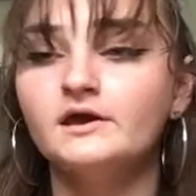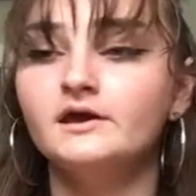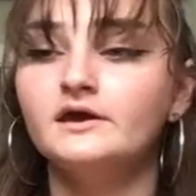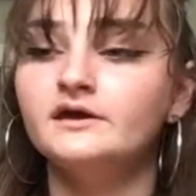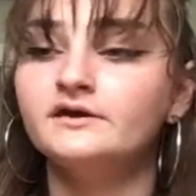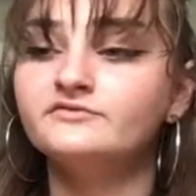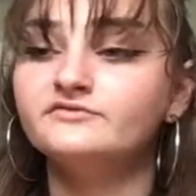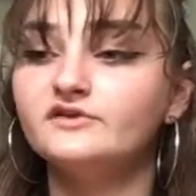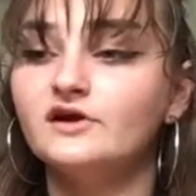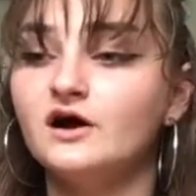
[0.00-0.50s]

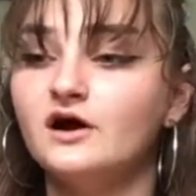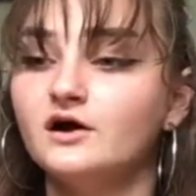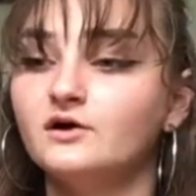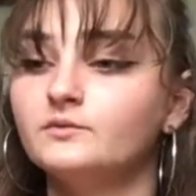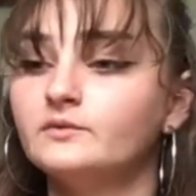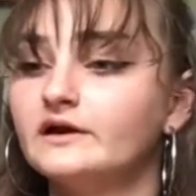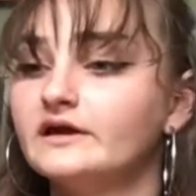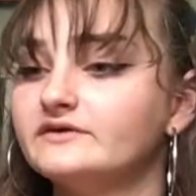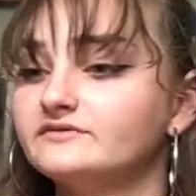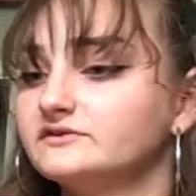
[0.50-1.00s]
If not,
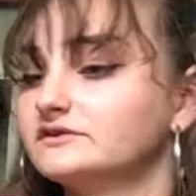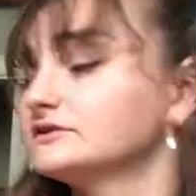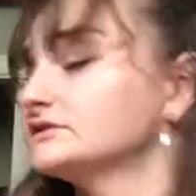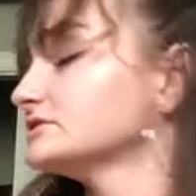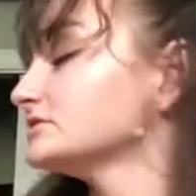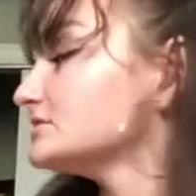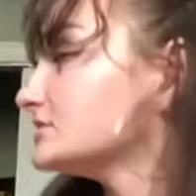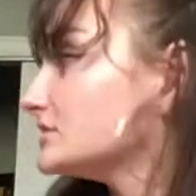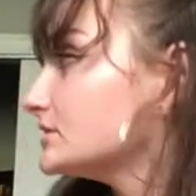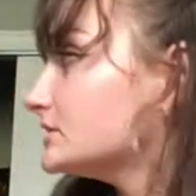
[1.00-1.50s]
whatever. They're
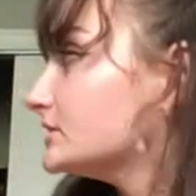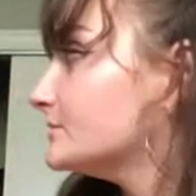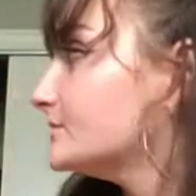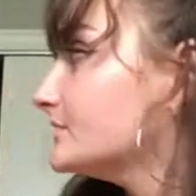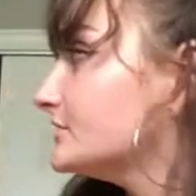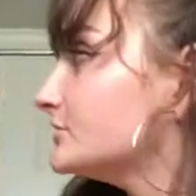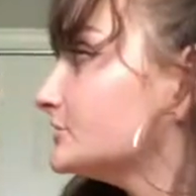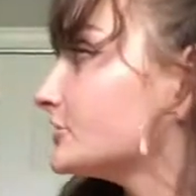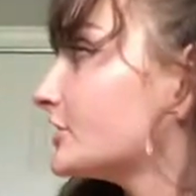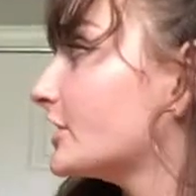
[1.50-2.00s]
still gonna be
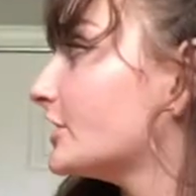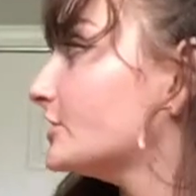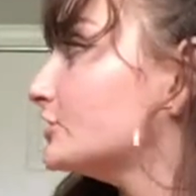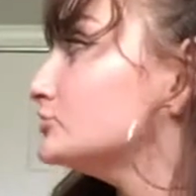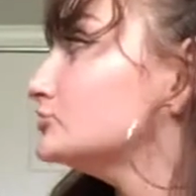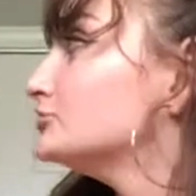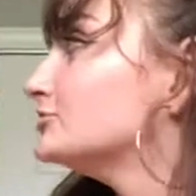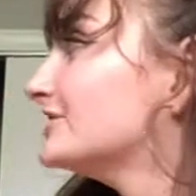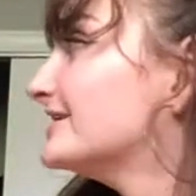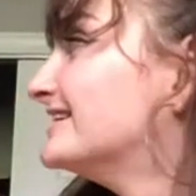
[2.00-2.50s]
in their
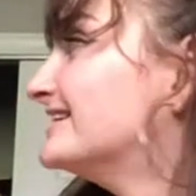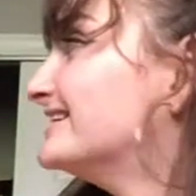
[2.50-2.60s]
cage.